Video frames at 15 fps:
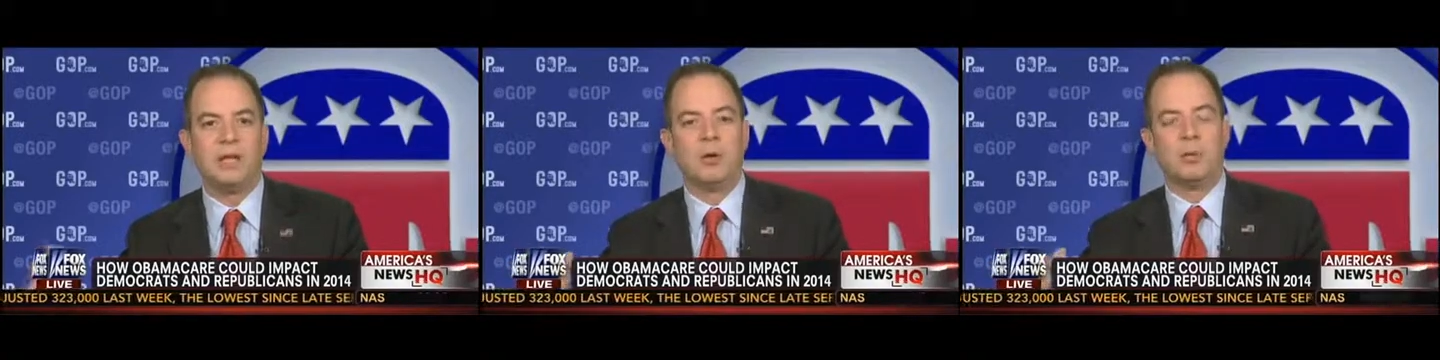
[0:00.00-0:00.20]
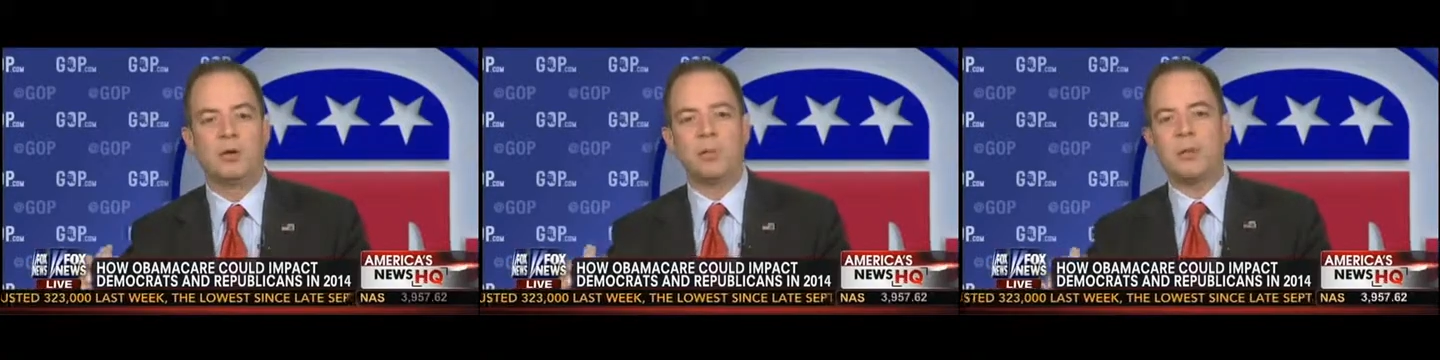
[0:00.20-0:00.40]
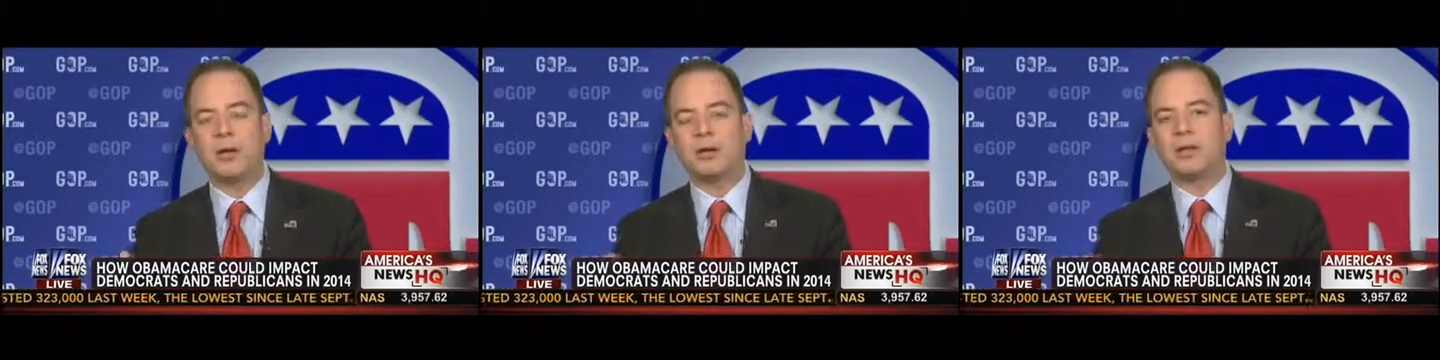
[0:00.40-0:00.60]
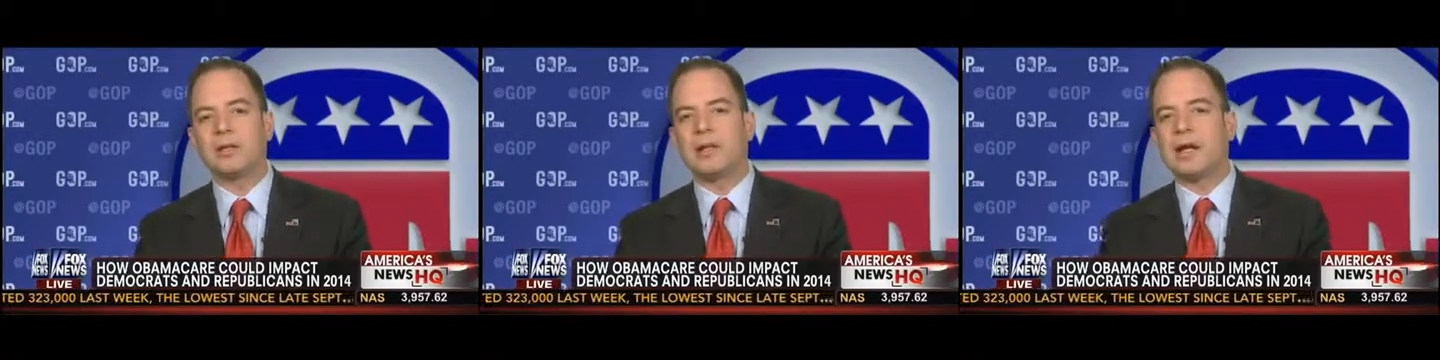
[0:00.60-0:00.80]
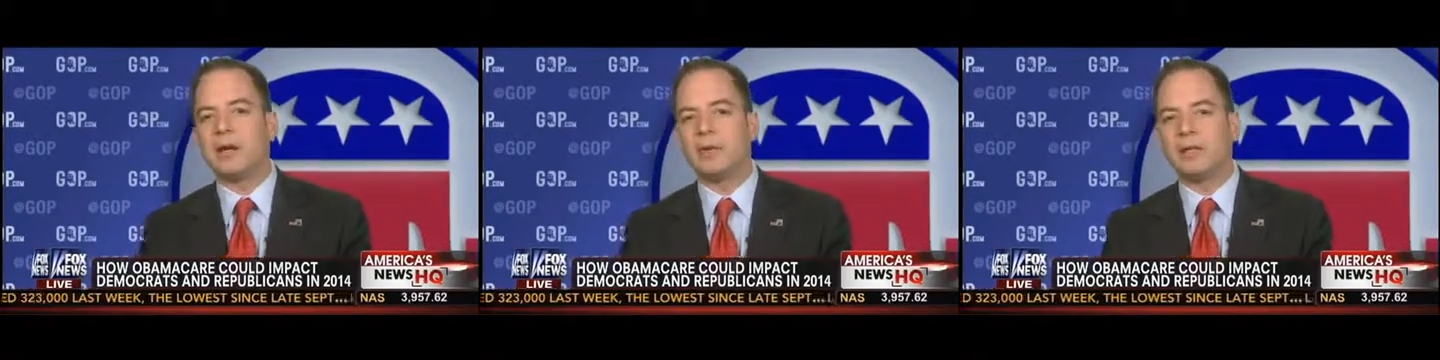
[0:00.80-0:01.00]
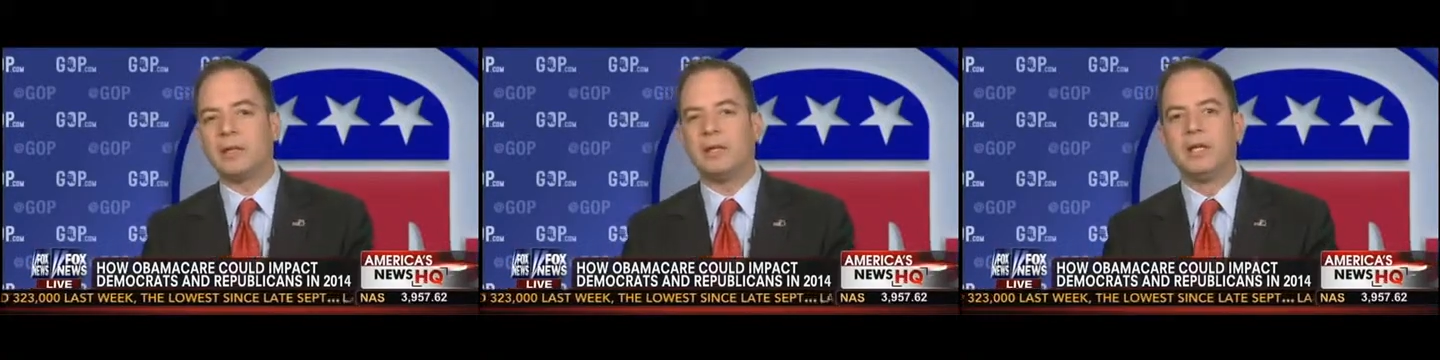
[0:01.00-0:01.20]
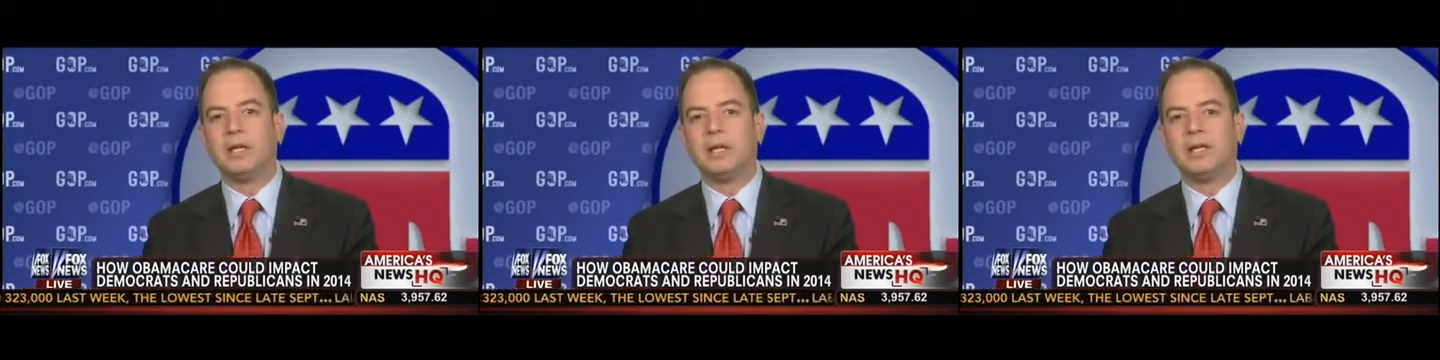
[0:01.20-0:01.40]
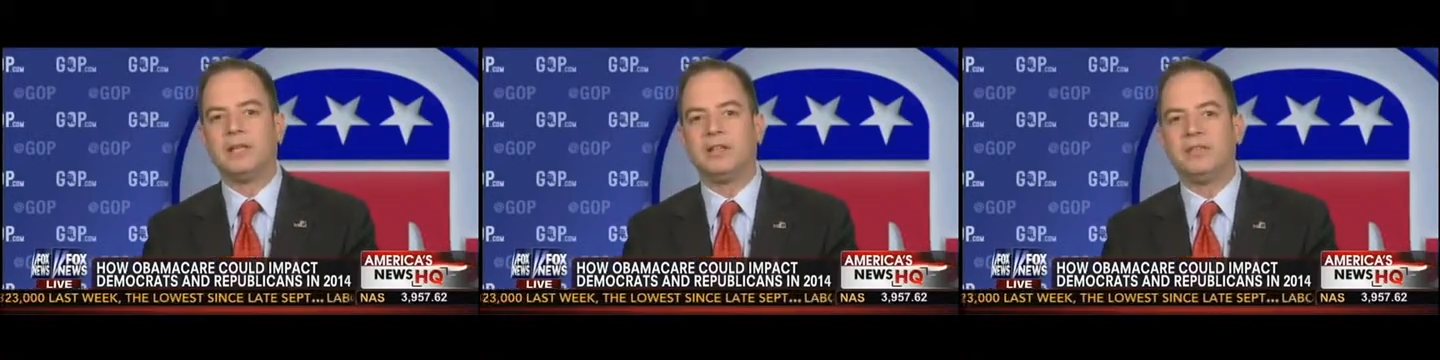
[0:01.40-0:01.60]
What about allowing
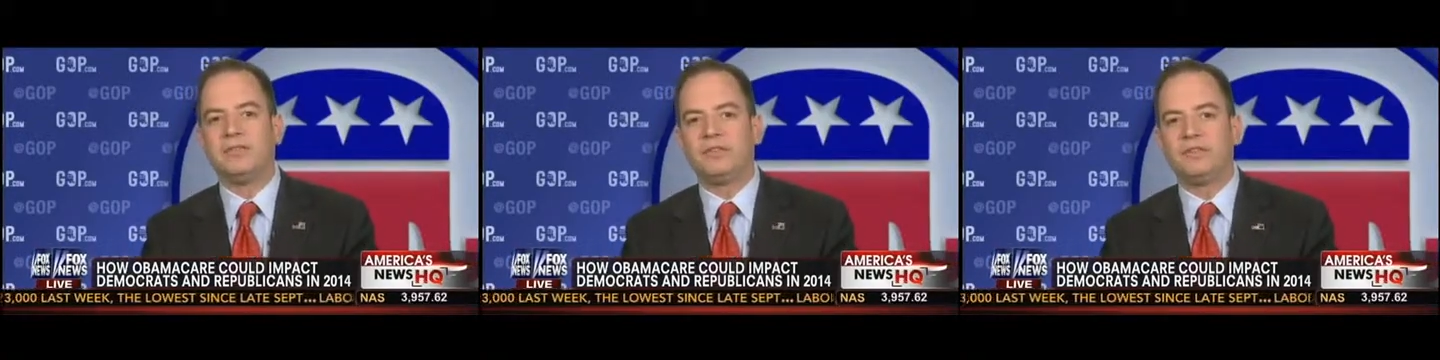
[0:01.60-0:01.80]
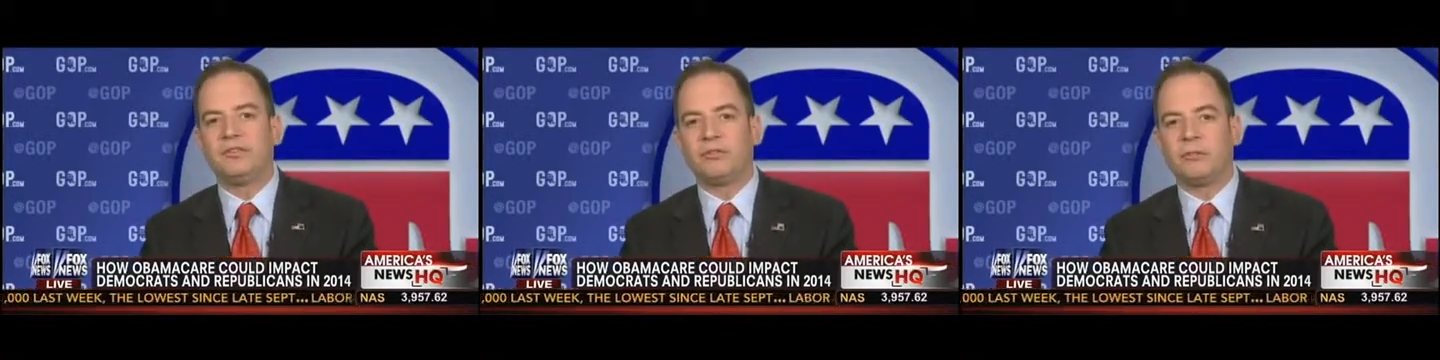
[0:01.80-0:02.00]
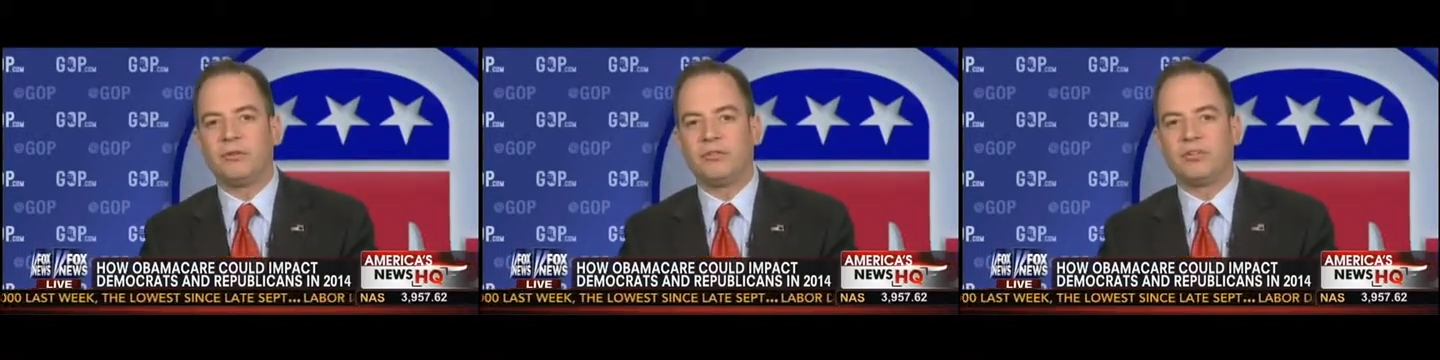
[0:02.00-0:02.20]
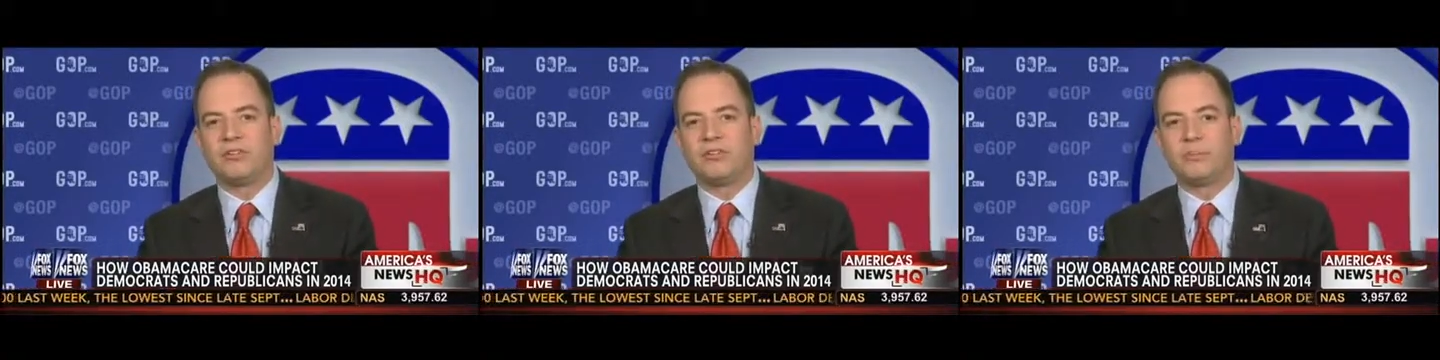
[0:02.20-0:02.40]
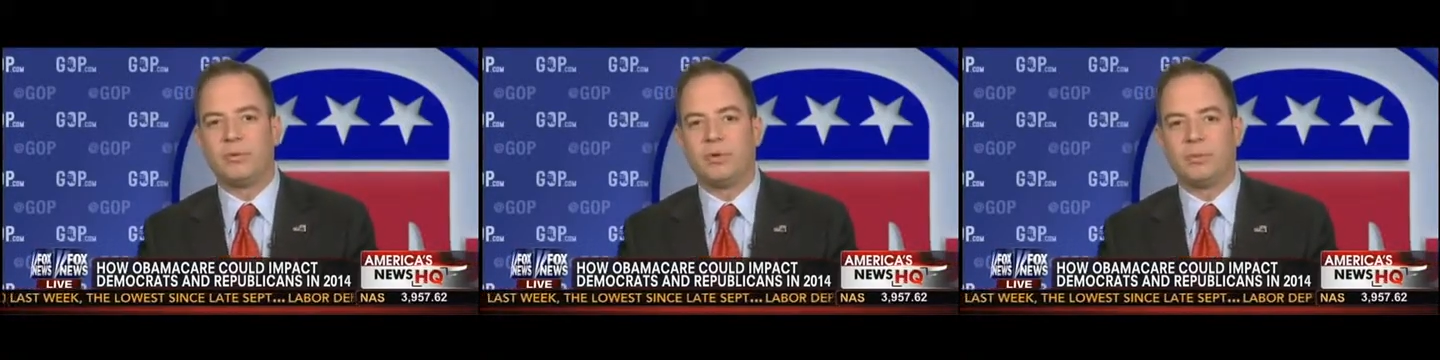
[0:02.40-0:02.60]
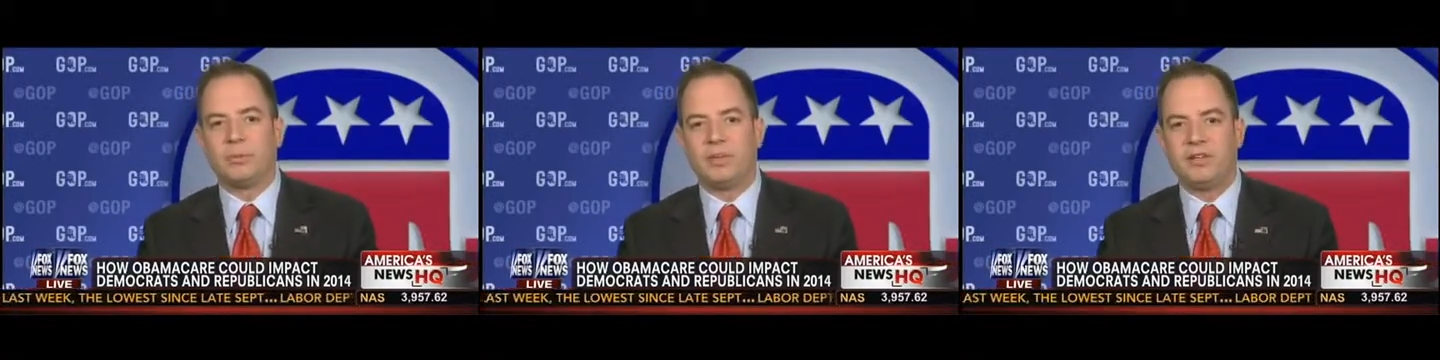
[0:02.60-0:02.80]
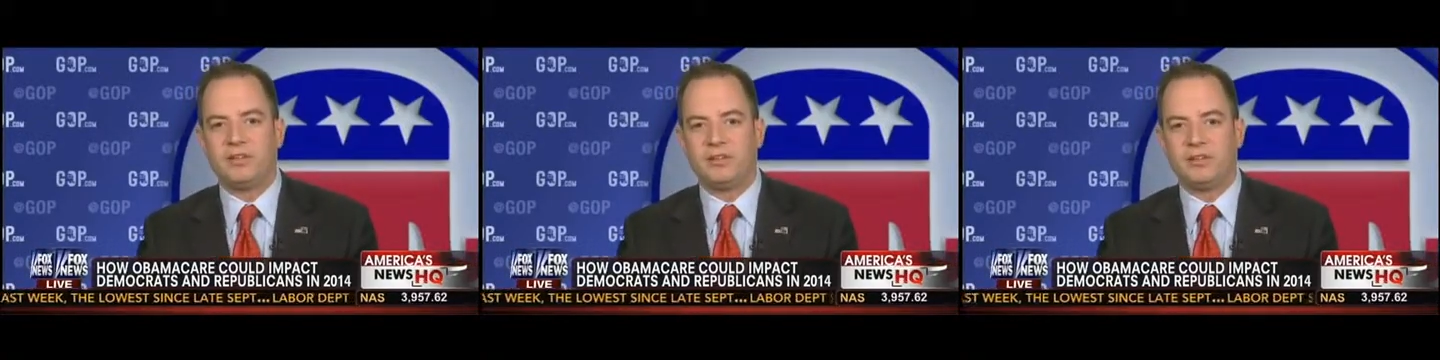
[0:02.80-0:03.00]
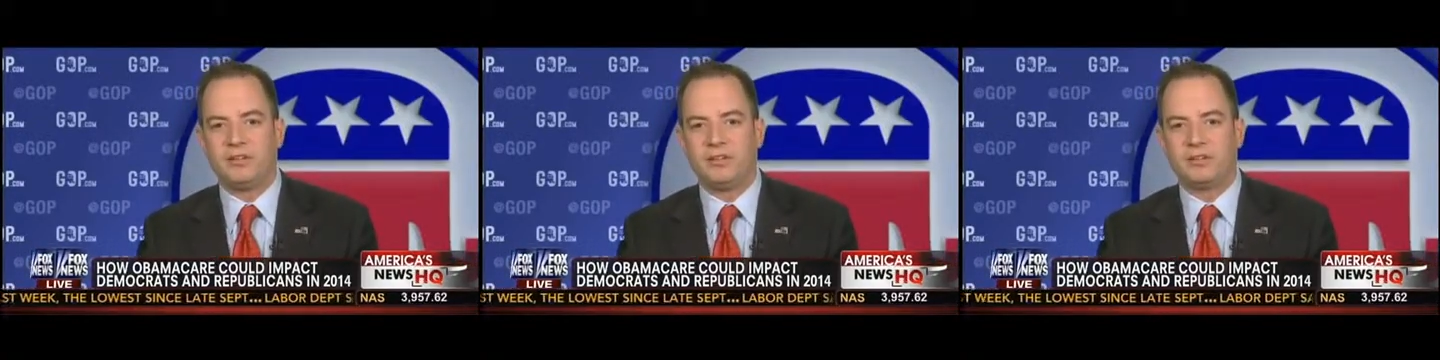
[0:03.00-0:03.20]
individuals and small
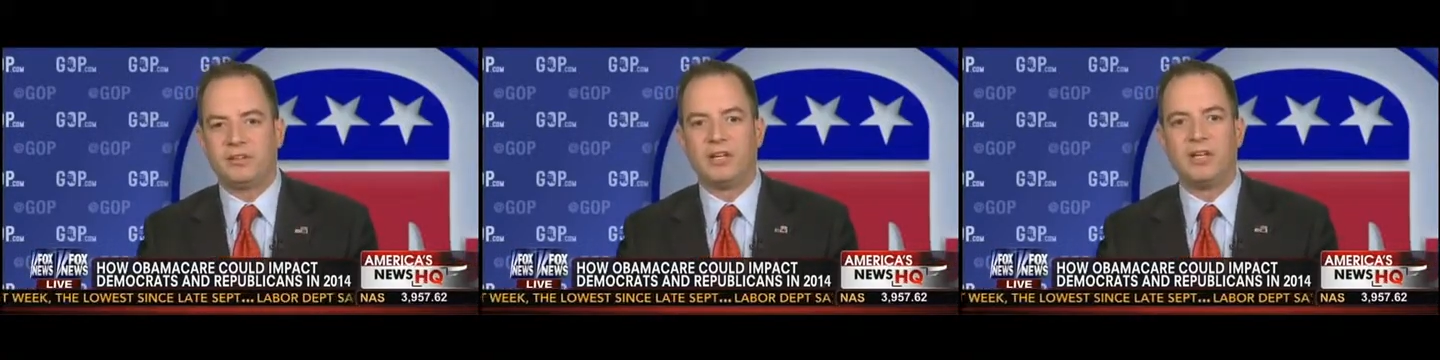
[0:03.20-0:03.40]
businesses